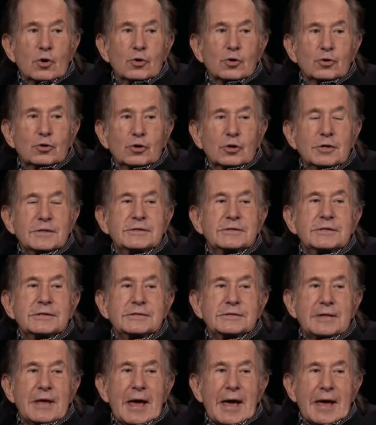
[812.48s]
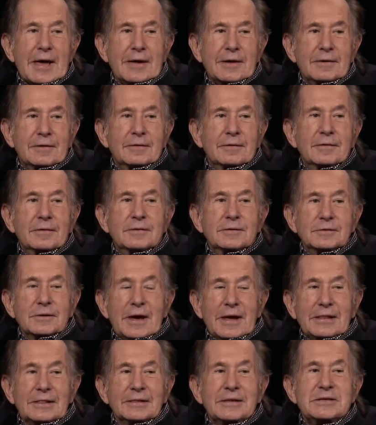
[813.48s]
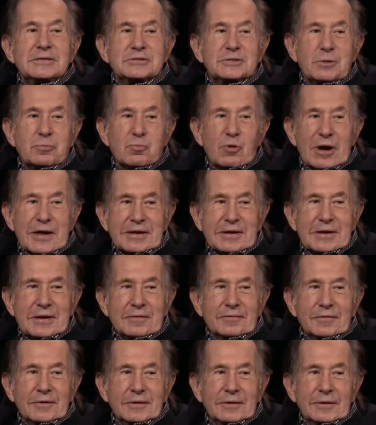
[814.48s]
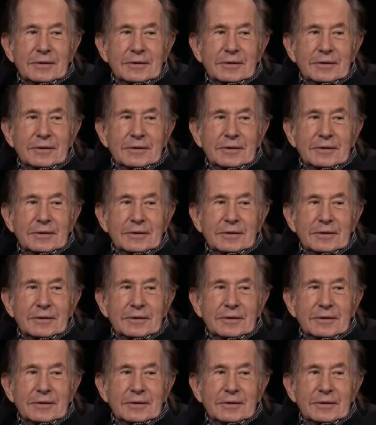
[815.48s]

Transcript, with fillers: good today, at least to break even.